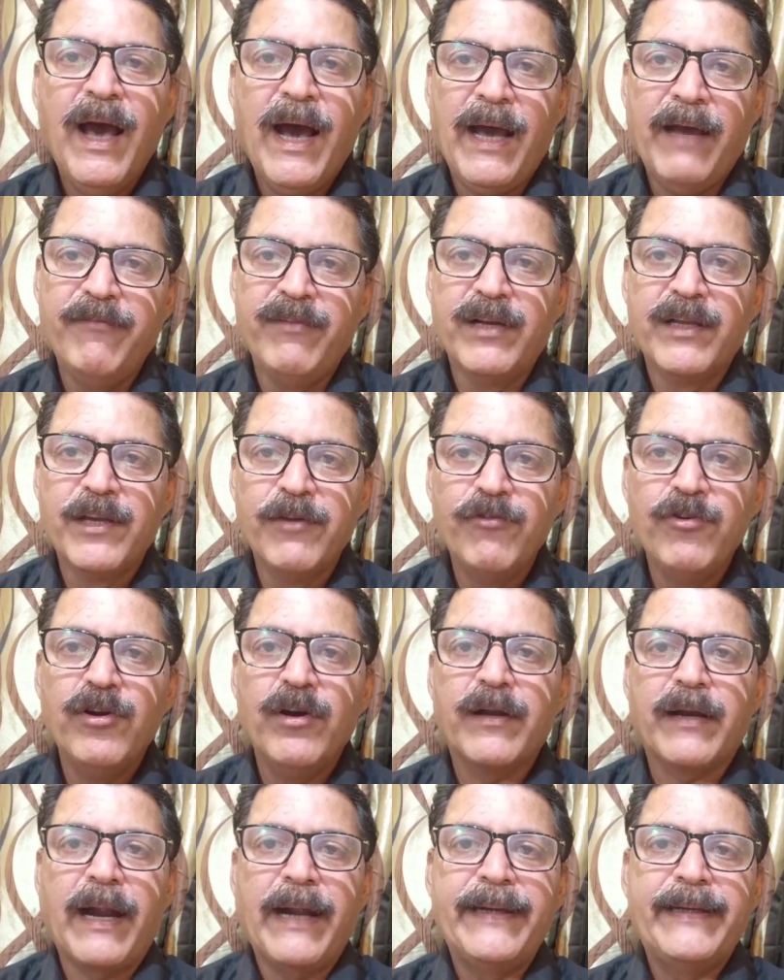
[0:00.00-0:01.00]
I will give
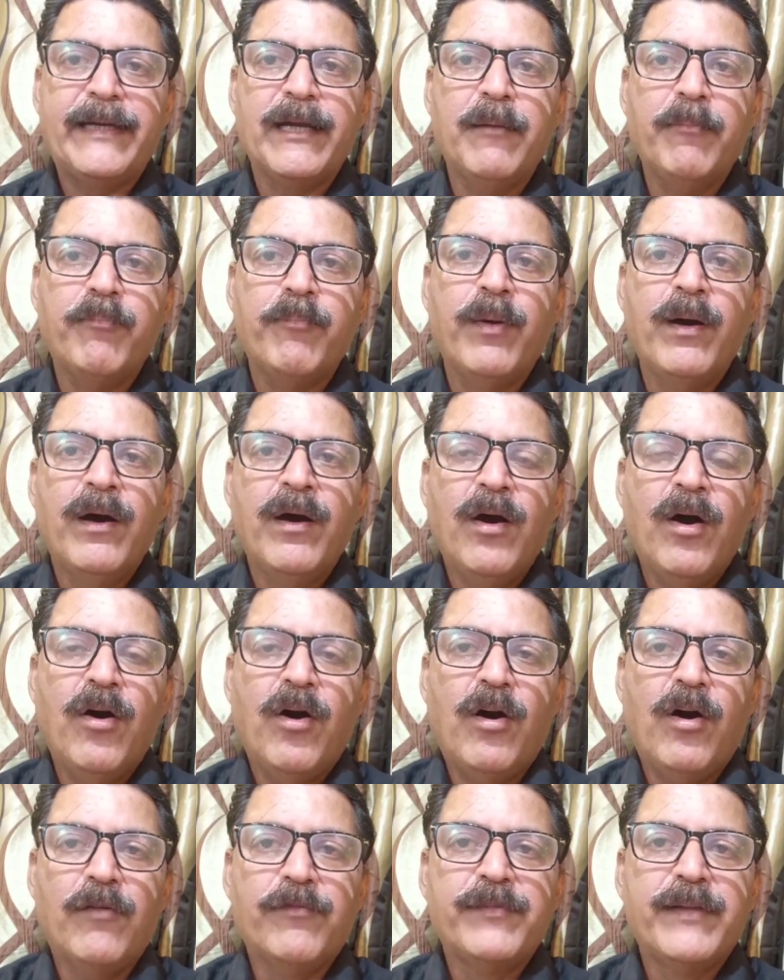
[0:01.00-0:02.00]
you a write-up
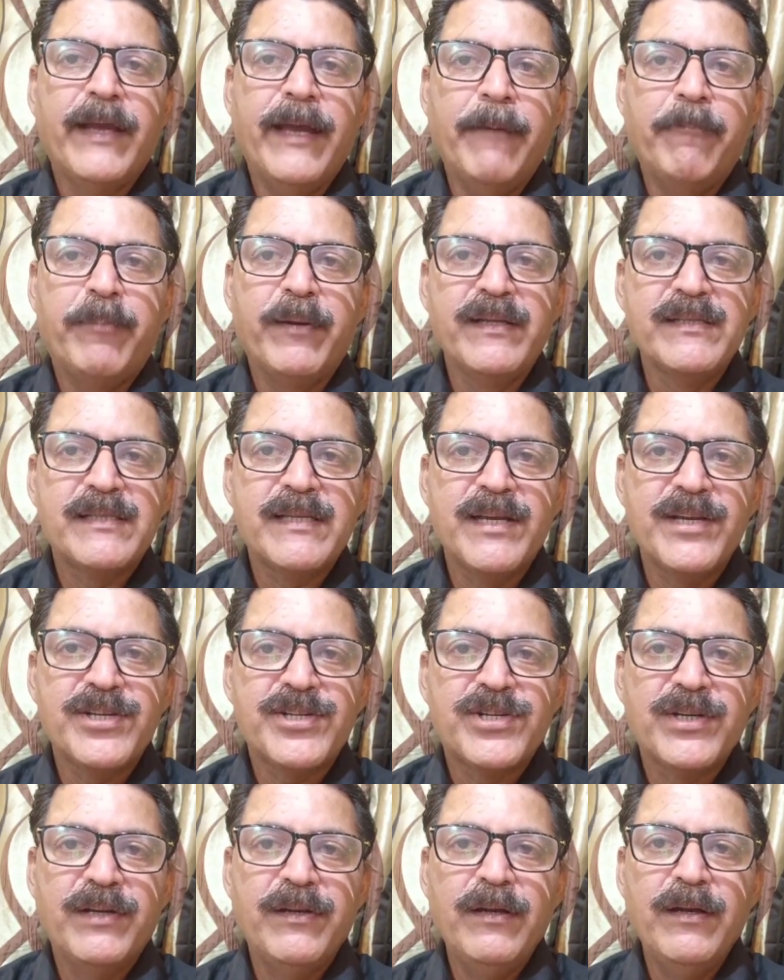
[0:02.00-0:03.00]
of the
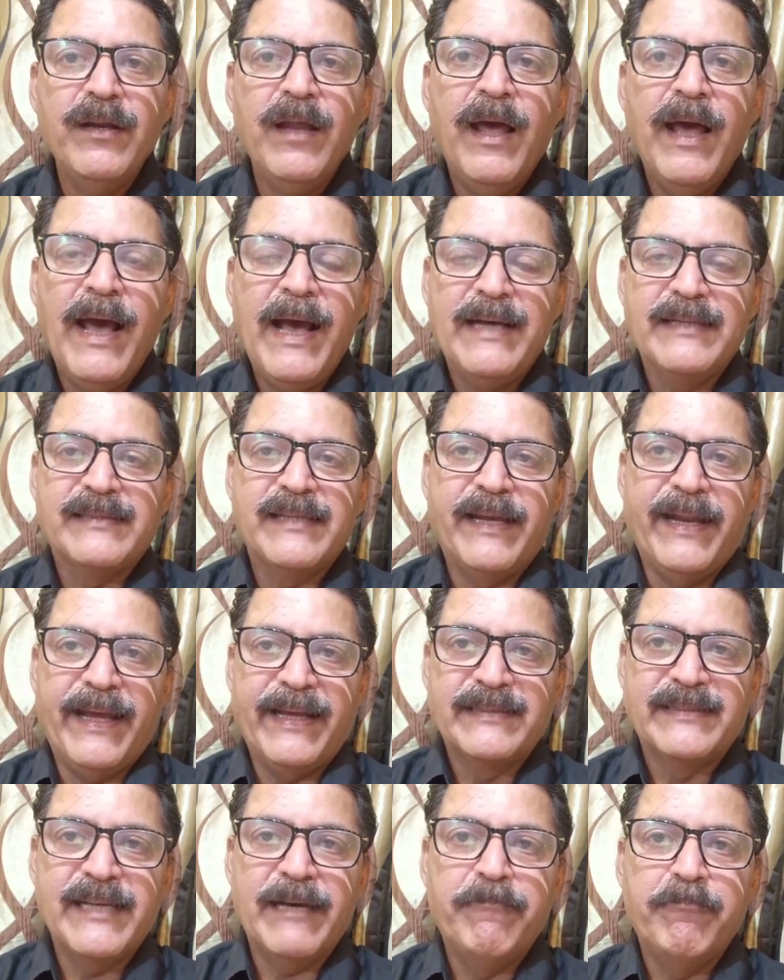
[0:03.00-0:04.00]
appreciation as an
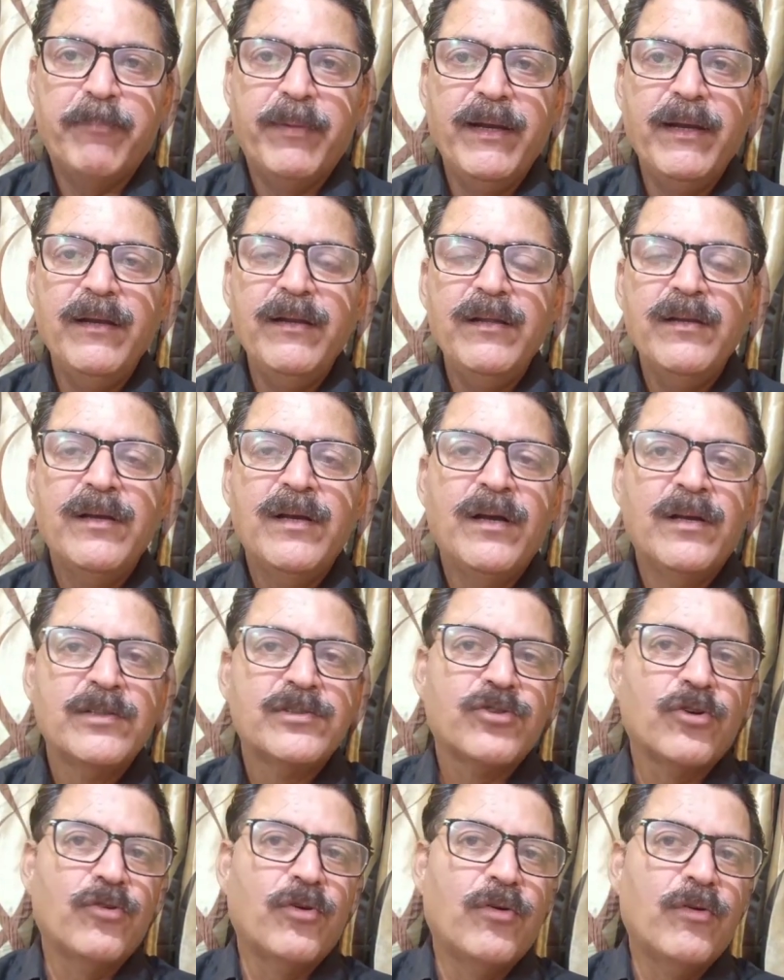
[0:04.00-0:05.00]
example.
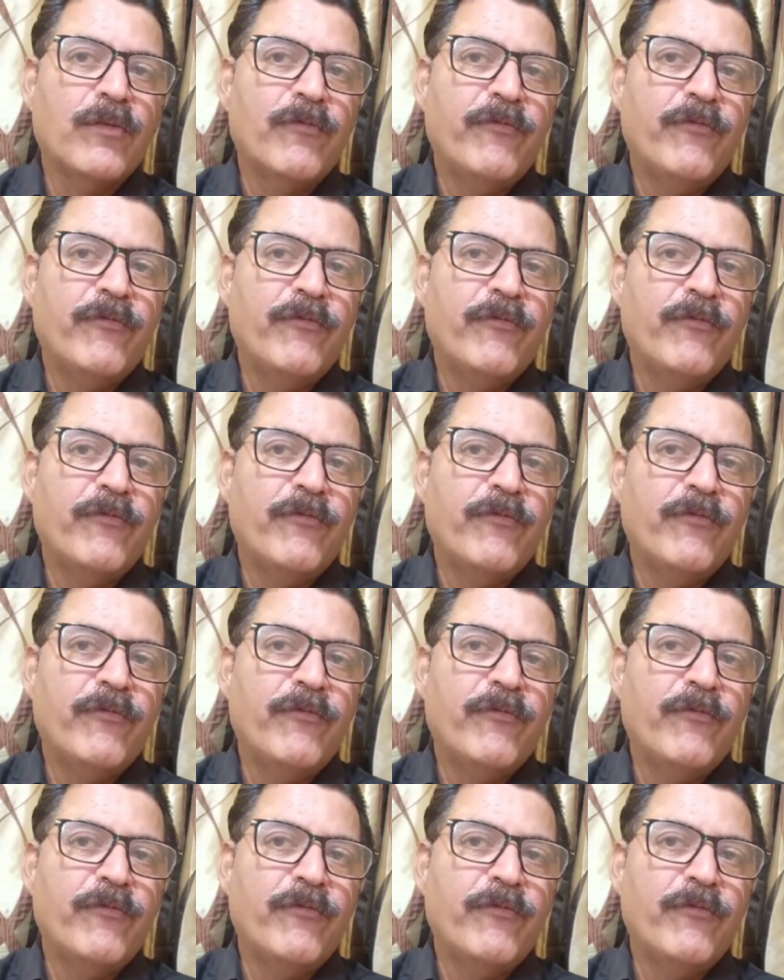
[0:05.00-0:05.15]
So